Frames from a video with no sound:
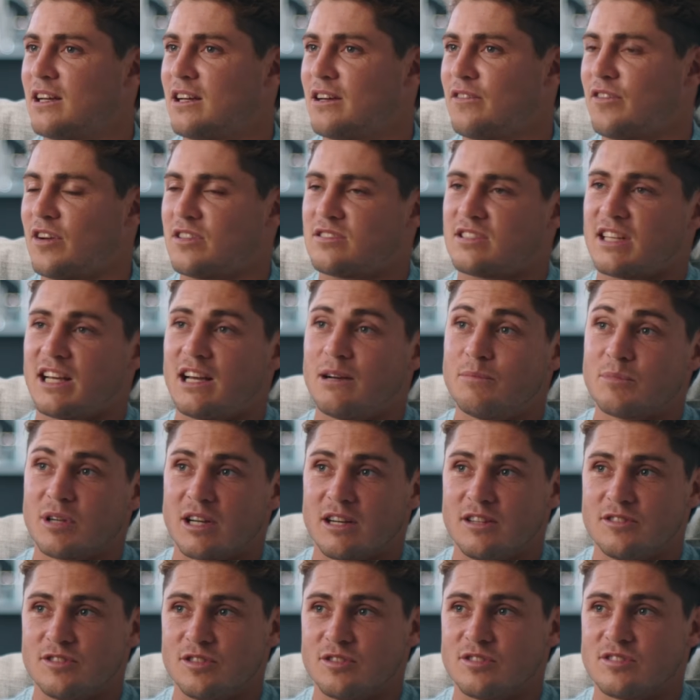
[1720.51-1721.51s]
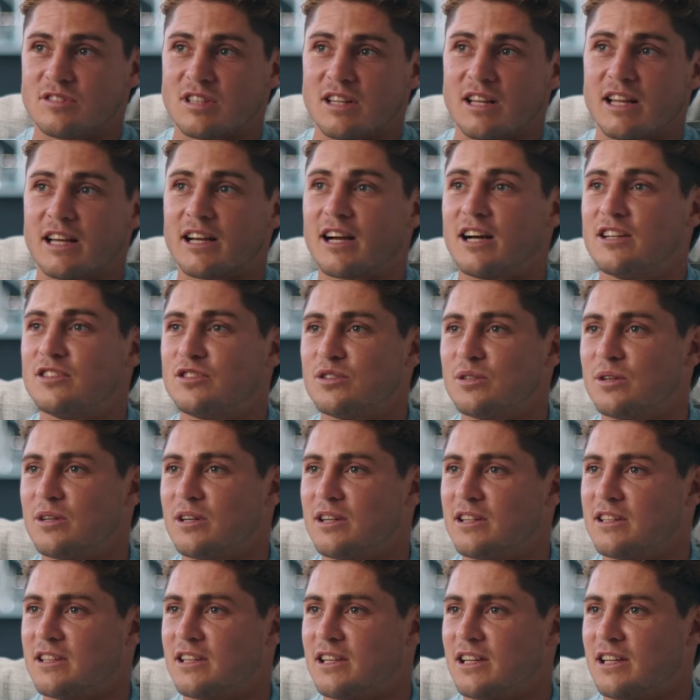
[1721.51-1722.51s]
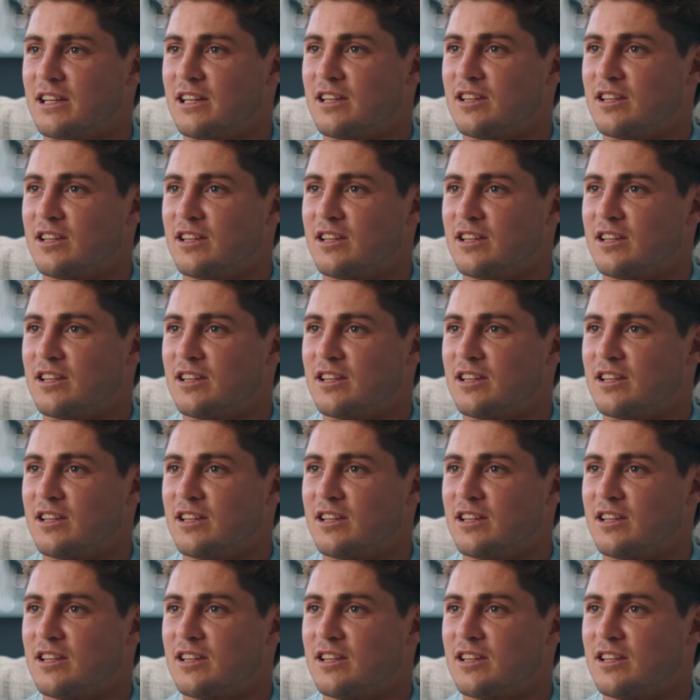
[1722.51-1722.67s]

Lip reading: If I say I'm going to do something, I do it.